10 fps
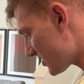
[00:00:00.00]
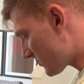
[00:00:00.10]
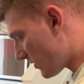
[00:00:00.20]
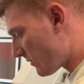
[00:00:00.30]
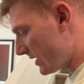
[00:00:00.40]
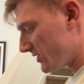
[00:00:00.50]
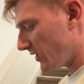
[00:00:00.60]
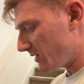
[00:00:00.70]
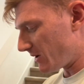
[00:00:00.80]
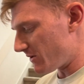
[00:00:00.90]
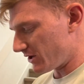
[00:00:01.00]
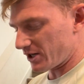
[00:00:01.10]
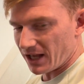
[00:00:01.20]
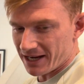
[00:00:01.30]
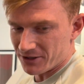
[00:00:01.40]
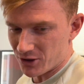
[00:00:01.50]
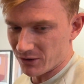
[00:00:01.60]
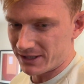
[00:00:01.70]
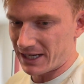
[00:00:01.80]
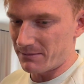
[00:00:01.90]
is what we talk about with our clients all
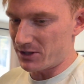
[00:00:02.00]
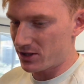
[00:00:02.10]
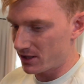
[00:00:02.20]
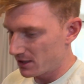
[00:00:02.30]
the time, is